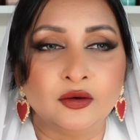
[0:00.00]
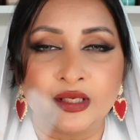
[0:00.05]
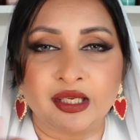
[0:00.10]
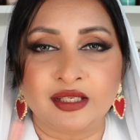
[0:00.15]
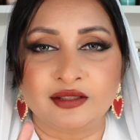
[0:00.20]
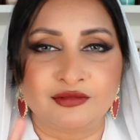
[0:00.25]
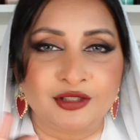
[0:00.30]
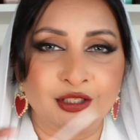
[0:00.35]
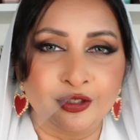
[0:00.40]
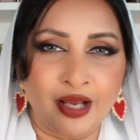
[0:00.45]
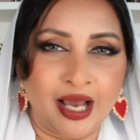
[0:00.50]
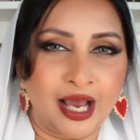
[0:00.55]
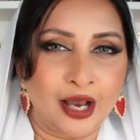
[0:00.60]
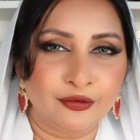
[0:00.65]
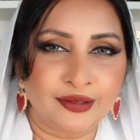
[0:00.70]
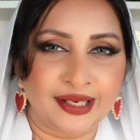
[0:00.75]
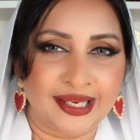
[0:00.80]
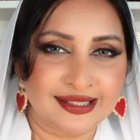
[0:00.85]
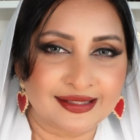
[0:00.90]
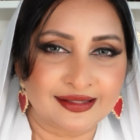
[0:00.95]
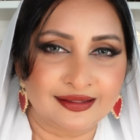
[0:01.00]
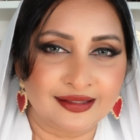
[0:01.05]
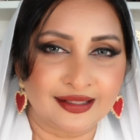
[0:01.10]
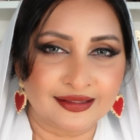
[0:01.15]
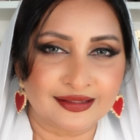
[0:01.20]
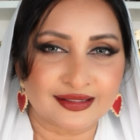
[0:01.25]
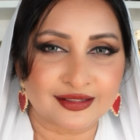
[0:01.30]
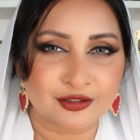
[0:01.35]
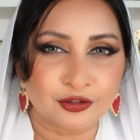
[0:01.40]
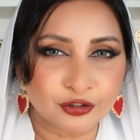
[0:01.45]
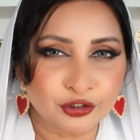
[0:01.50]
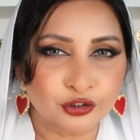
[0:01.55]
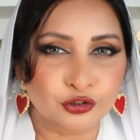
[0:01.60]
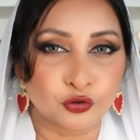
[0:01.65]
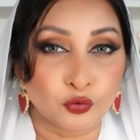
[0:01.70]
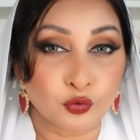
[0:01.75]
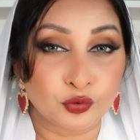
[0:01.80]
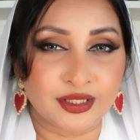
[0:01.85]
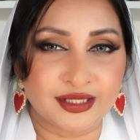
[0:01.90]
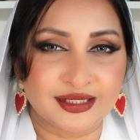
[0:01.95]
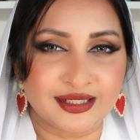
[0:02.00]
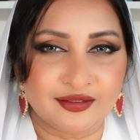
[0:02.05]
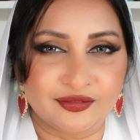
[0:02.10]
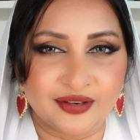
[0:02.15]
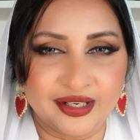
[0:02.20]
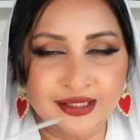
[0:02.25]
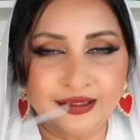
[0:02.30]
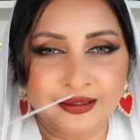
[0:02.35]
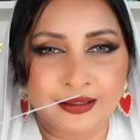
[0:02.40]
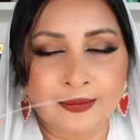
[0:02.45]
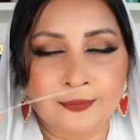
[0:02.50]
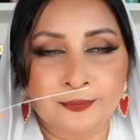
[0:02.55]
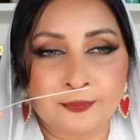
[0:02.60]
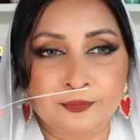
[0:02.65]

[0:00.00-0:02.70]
okay, you know how hazelnut is not so nutty, right?